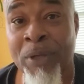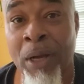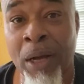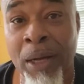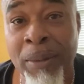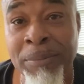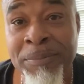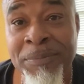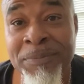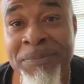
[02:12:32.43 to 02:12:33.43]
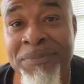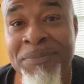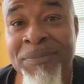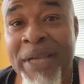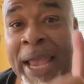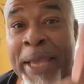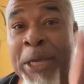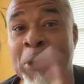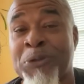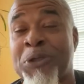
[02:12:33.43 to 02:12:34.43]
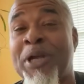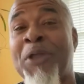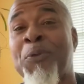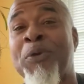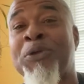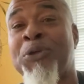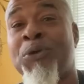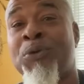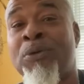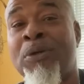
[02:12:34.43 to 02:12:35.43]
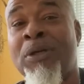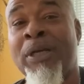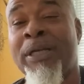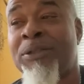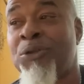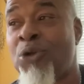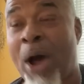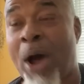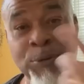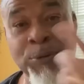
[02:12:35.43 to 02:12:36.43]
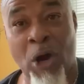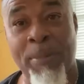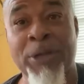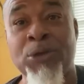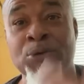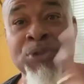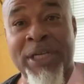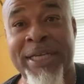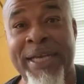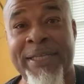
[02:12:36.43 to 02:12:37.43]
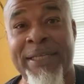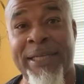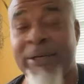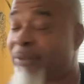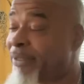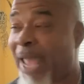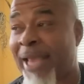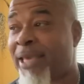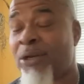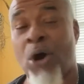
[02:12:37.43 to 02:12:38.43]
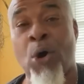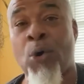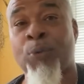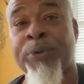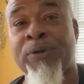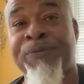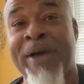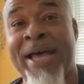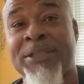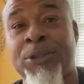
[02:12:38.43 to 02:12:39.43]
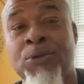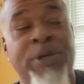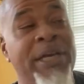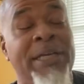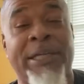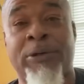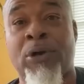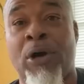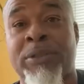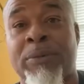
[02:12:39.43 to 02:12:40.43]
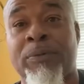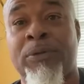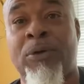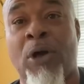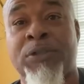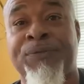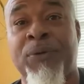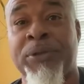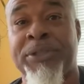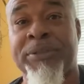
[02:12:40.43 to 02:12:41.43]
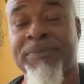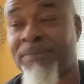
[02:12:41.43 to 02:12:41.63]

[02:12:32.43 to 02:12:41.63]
Um, and here's another one, too. You know, I was talking about using the kitty litter. That get old real fast too. Kitty litter costs a, costs a fortune.